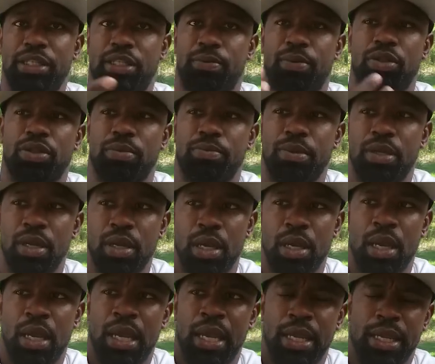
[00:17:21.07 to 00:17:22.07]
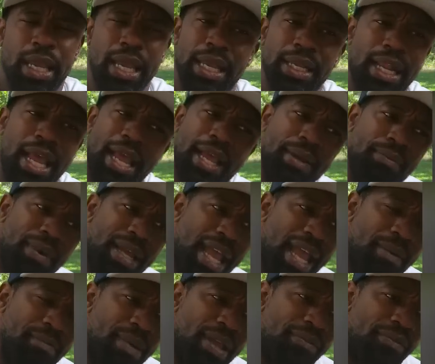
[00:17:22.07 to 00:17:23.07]
Supposed to be. We
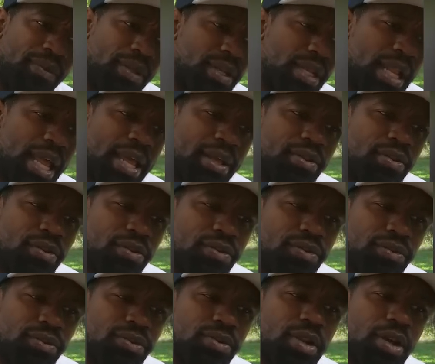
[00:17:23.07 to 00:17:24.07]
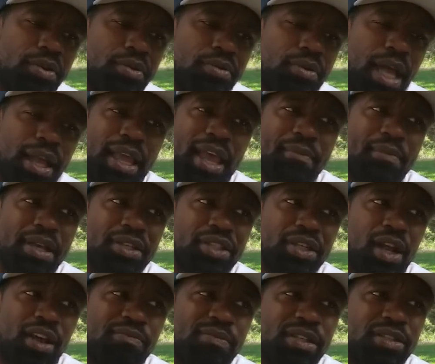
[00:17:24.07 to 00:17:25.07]
ain't beefing. There ain't no, you know, I got my
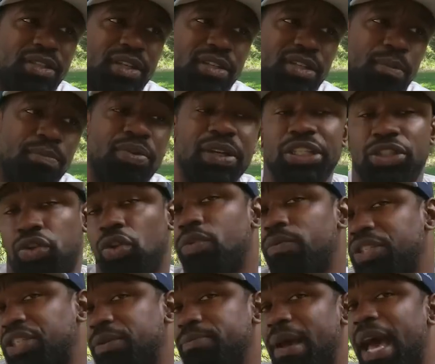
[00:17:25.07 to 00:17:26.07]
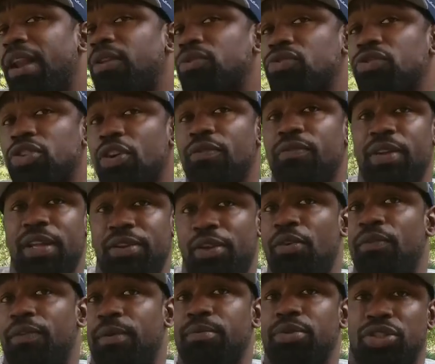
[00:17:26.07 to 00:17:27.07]
shit off my chest. I'm pretty sure when she battles in
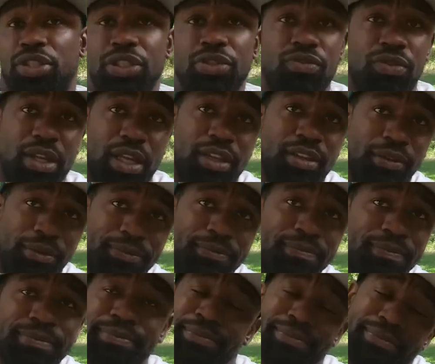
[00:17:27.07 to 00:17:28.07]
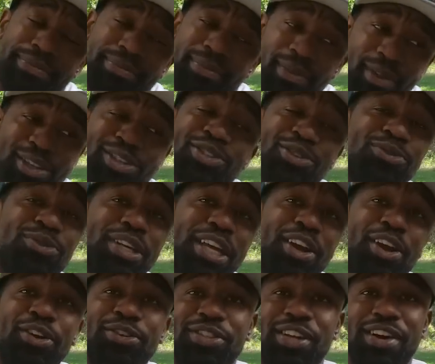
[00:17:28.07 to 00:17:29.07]
November, she's gonna get
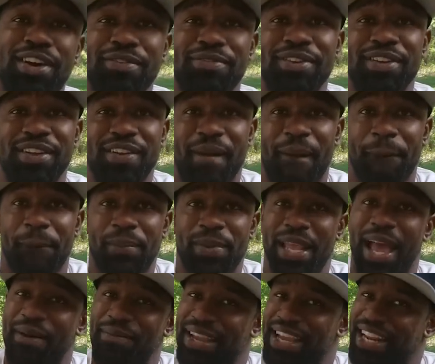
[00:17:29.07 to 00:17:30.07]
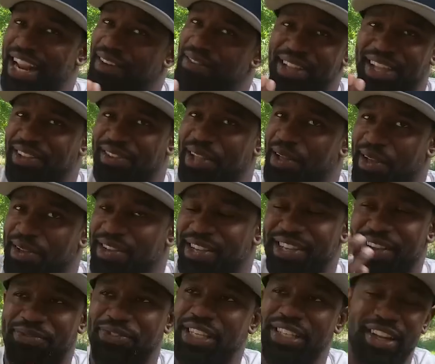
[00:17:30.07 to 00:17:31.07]
hers off. Okay, yeah. You know what I mean?
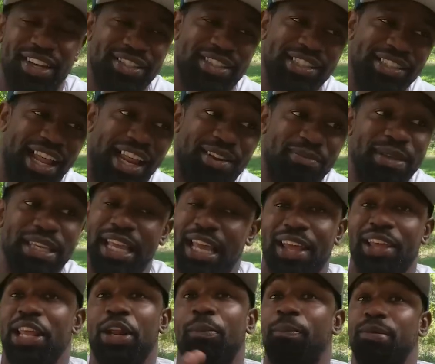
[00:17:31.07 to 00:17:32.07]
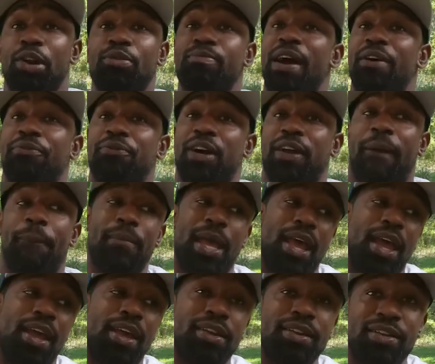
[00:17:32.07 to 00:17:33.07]
If she doesn't, it'll blow my fucking
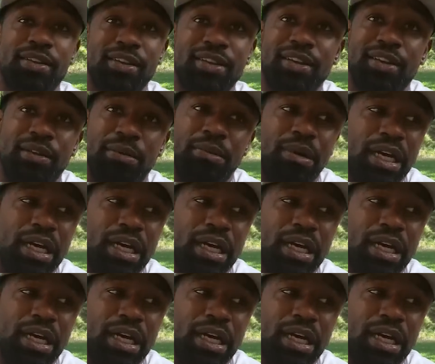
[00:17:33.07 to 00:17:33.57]
mind. Yeah.